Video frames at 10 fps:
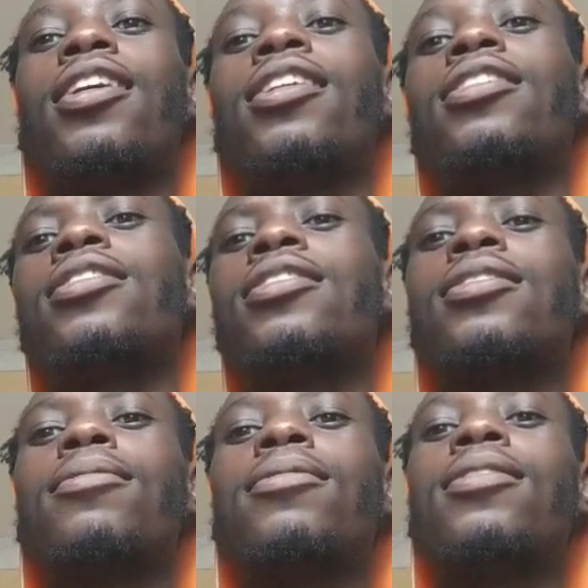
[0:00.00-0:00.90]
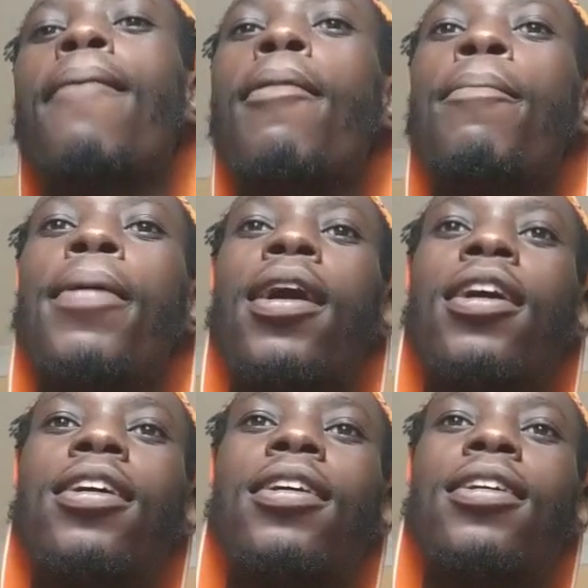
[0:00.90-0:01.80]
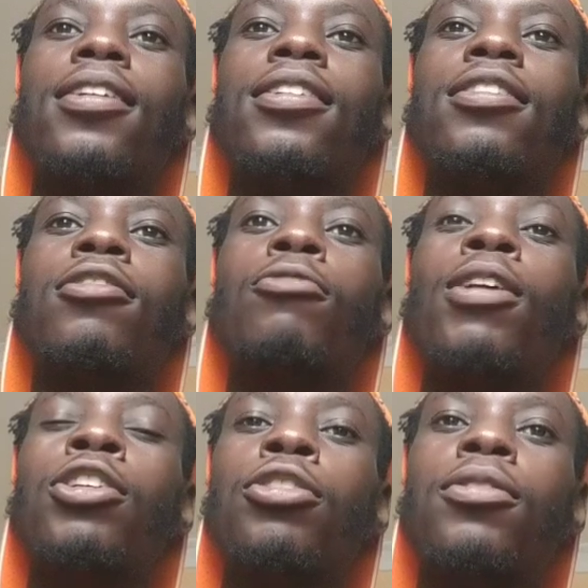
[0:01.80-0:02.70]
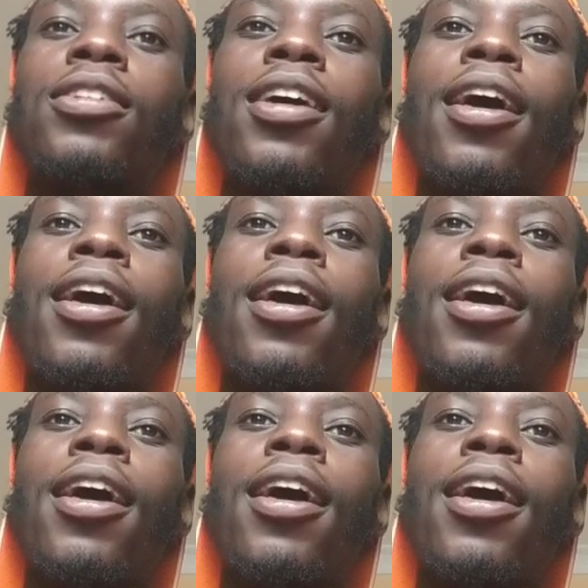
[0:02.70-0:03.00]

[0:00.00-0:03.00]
It is sample pack, not one shot,